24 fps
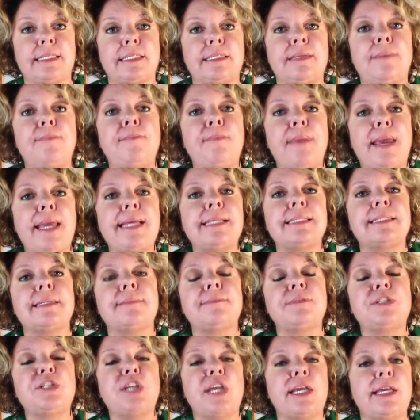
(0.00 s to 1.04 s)
To make
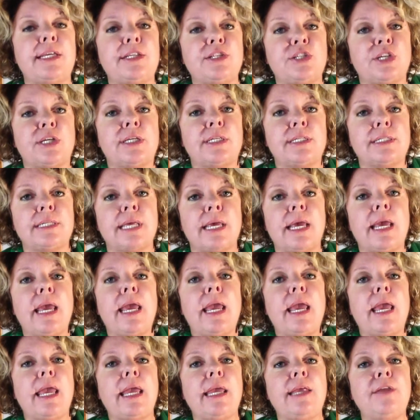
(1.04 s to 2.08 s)
some changes
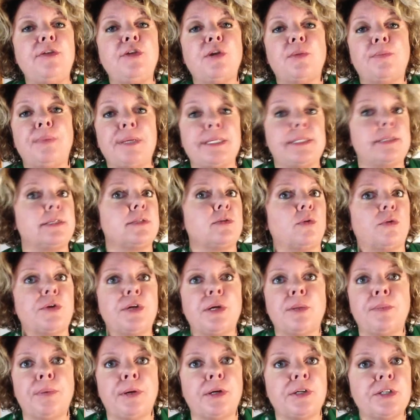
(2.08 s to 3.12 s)
in your business or
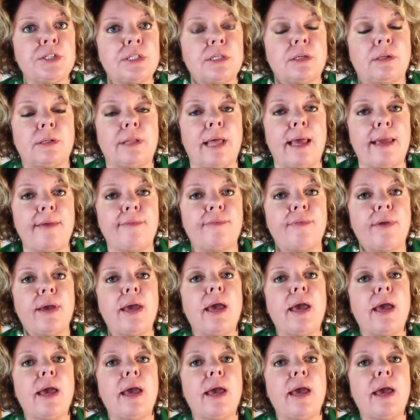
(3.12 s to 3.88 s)
your personal life,